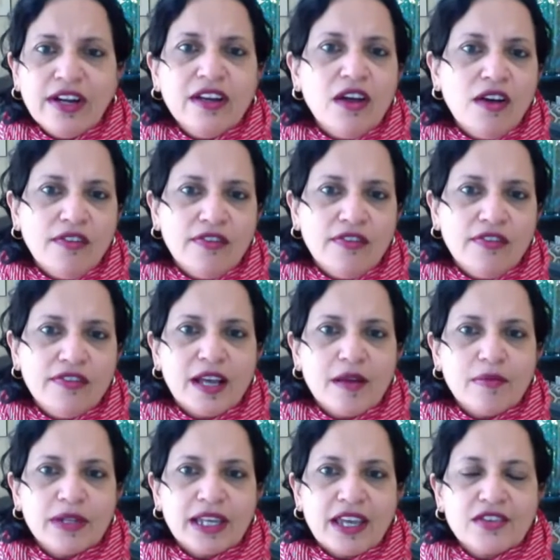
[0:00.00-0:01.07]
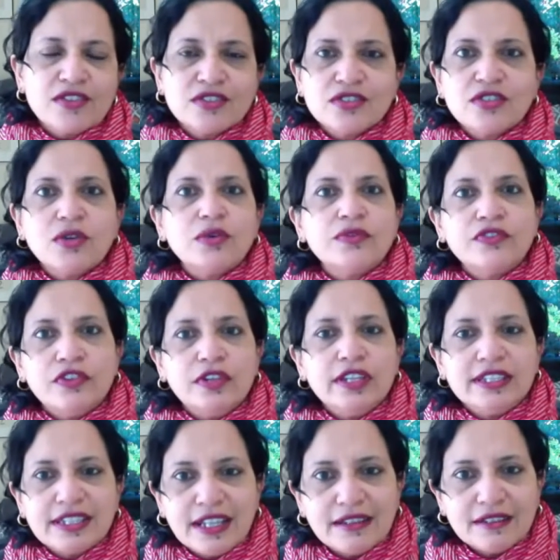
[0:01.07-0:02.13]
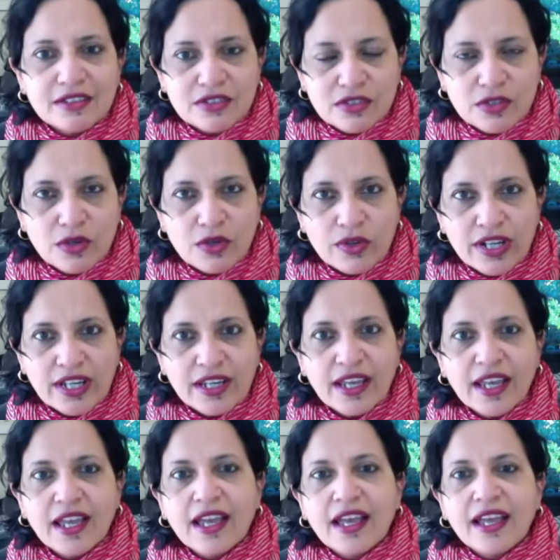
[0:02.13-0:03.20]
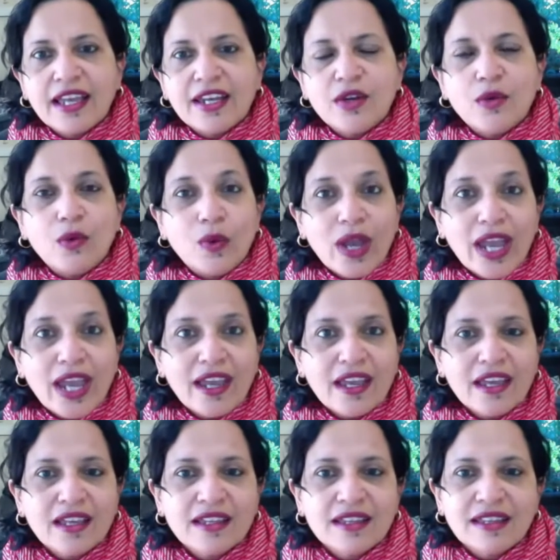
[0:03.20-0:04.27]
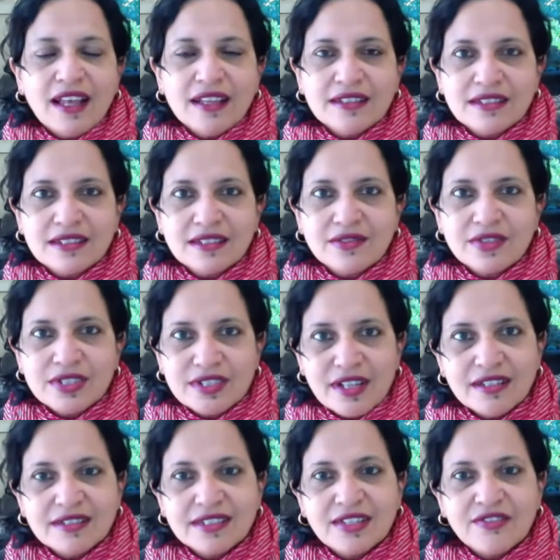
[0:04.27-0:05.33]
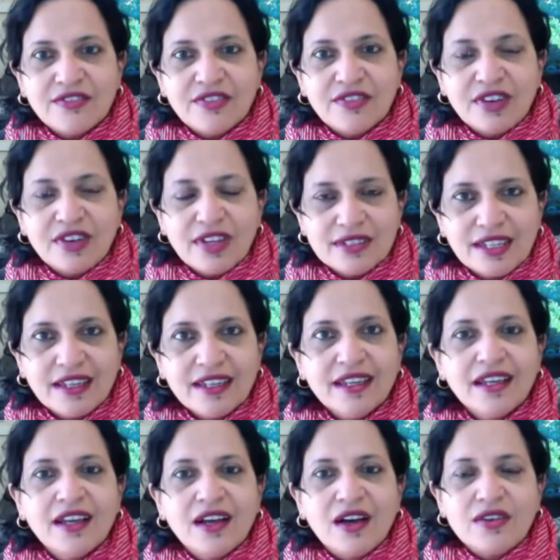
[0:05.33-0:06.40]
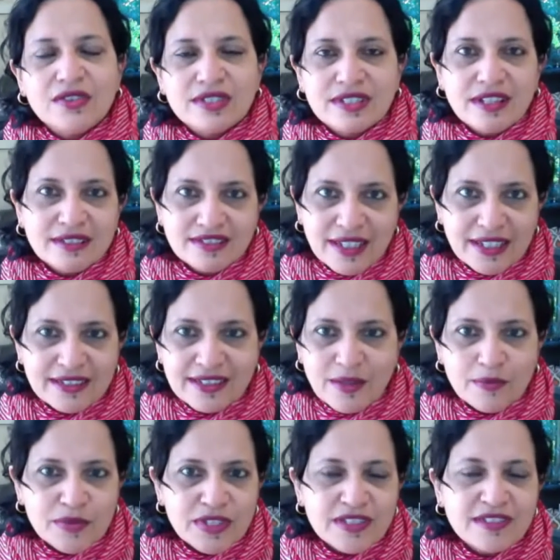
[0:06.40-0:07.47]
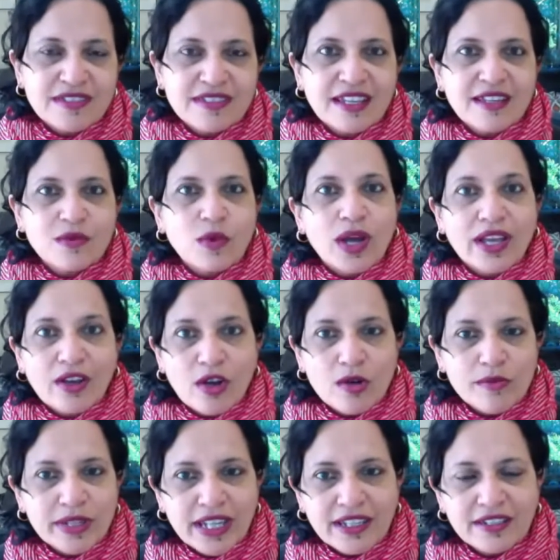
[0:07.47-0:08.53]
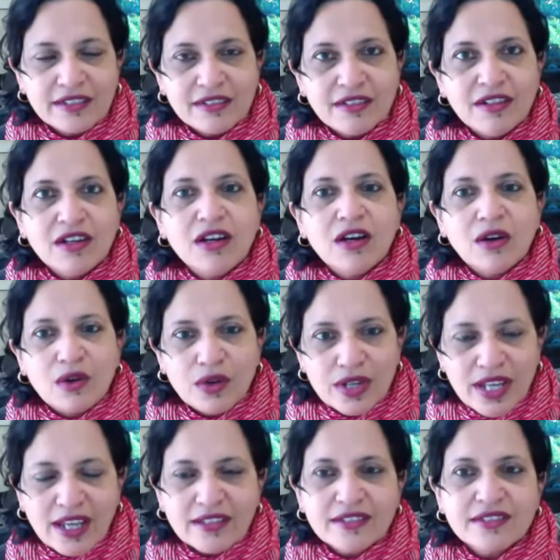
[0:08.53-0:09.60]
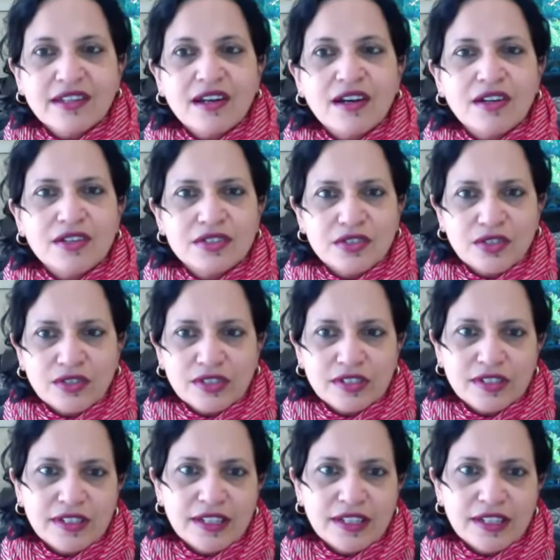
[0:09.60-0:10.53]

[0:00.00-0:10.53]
Very often the applications don't fully tell the story in a way that results in funding or results in acceptance at a Y Combinator or Techstars